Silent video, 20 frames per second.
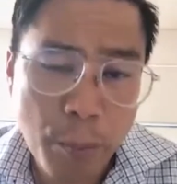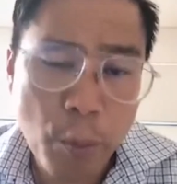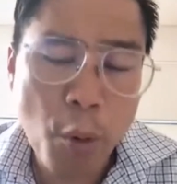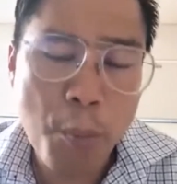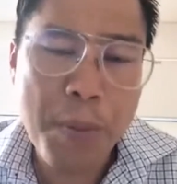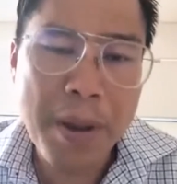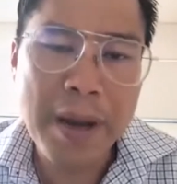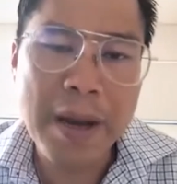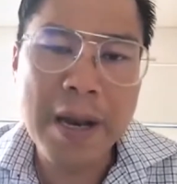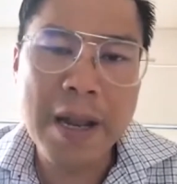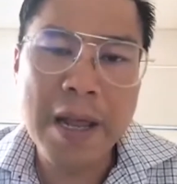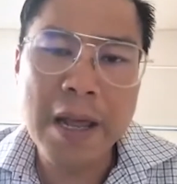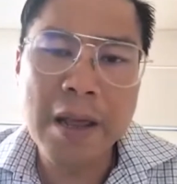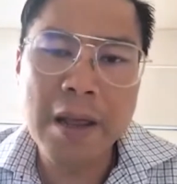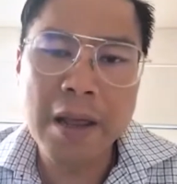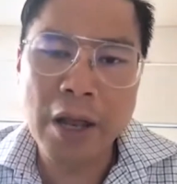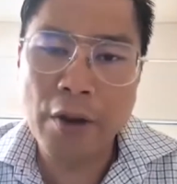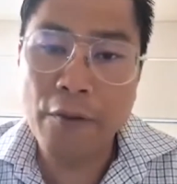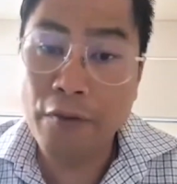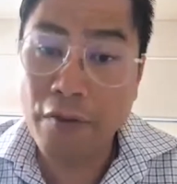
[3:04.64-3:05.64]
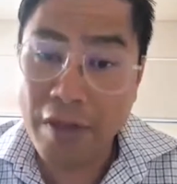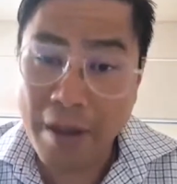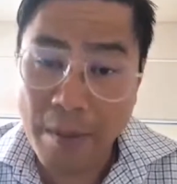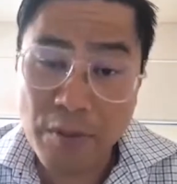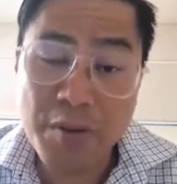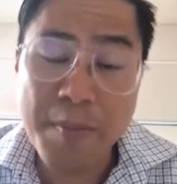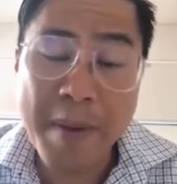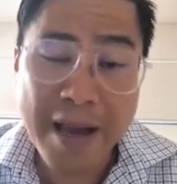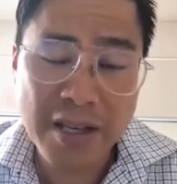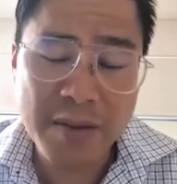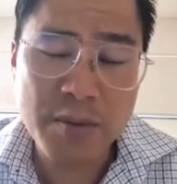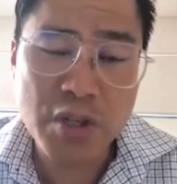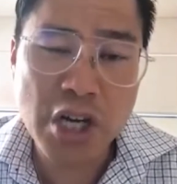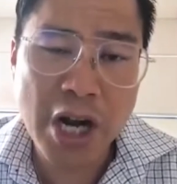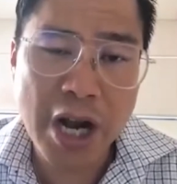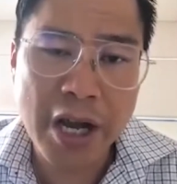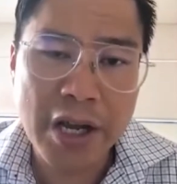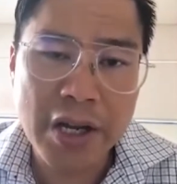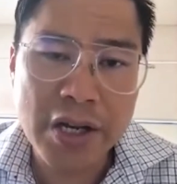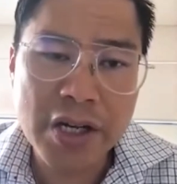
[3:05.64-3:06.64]
morbidity, for them to make some
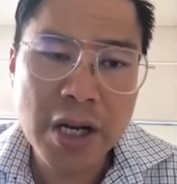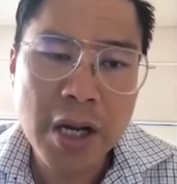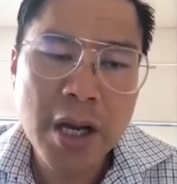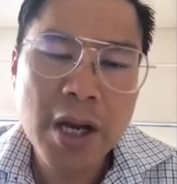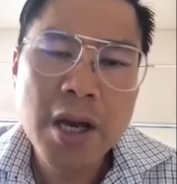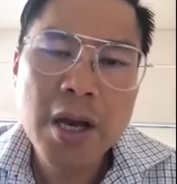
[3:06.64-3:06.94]
change,